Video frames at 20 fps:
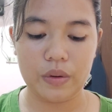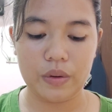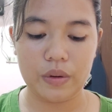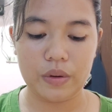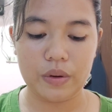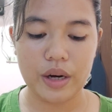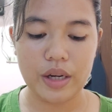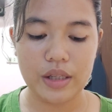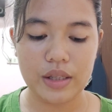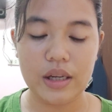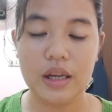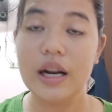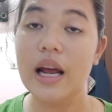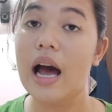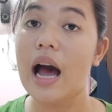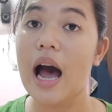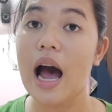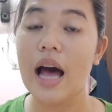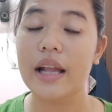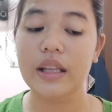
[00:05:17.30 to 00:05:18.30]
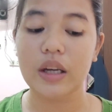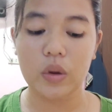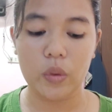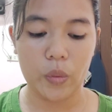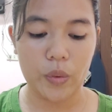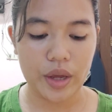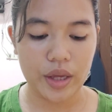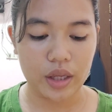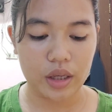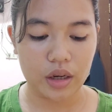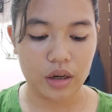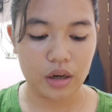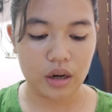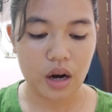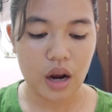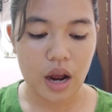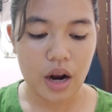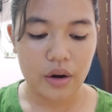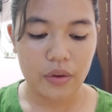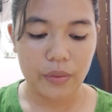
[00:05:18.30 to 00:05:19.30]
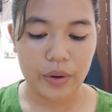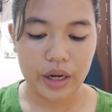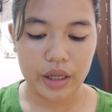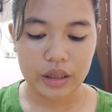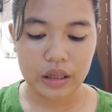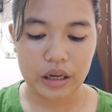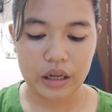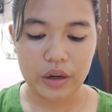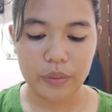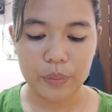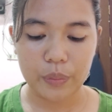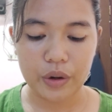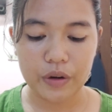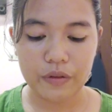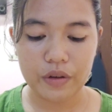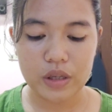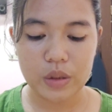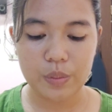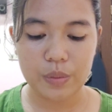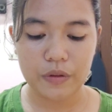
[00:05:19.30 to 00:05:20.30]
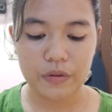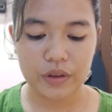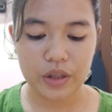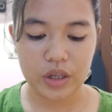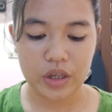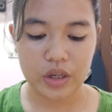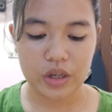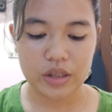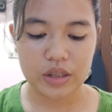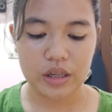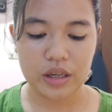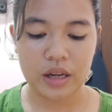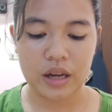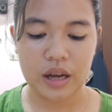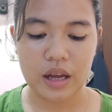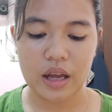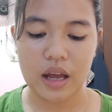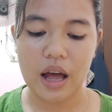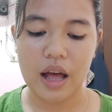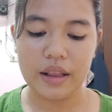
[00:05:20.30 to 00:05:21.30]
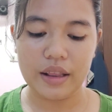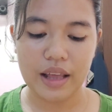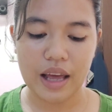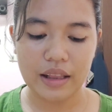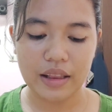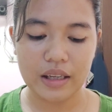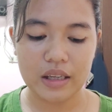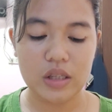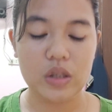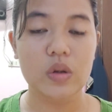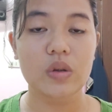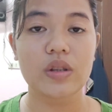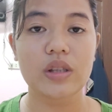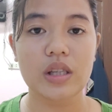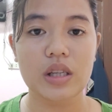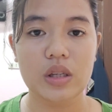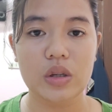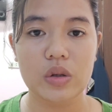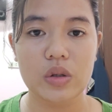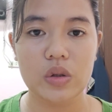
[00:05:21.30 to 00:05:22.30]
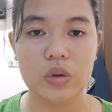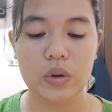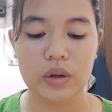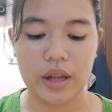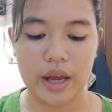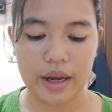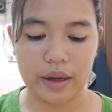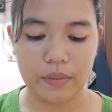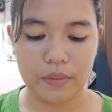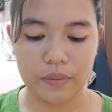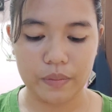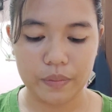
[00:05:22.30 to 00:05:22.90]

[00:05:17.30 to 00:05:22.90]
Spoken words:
risen at a quicker rate in the previous 50 years and that is continues to climb.